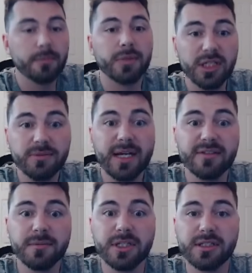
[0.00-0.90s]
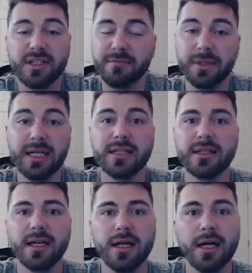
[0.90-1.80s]
Plus, we have some other stuff planned
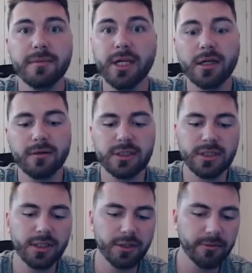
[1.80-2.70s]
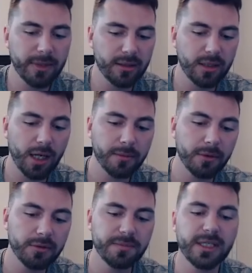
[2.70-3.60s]
that I'm not going to tell you about. I'm
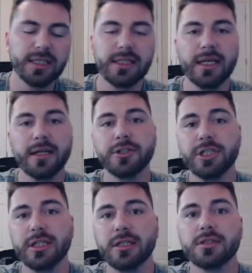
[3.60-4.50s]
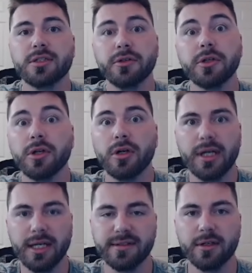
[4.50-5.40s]
going to peek at the energy, so you can all
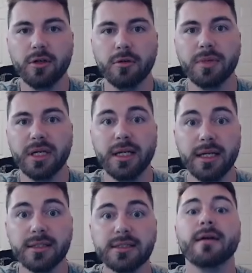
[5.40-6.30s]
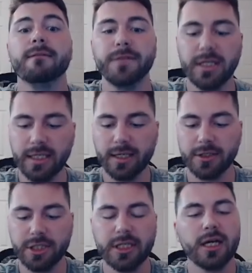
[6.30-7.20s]
guess at home, but it is fighting
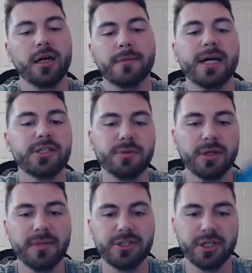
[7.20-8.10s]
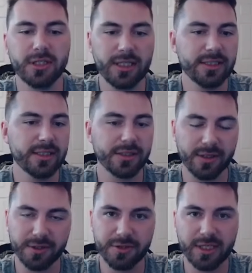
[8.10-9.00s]
energy. I just wanted to make sure that I did the
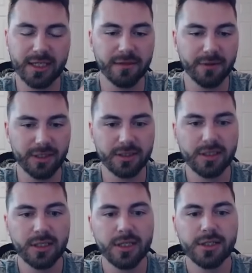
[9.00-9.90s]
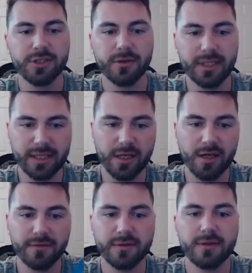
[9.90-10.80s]
card trick. I didn't want to show anything
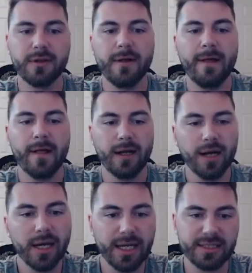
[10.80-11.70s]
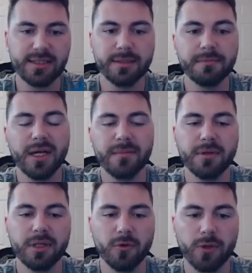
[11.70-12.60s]
off on accident by
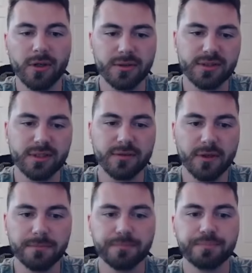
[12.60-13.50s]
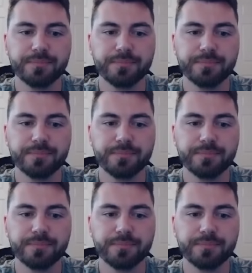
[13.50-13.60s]
putting more cards to the front.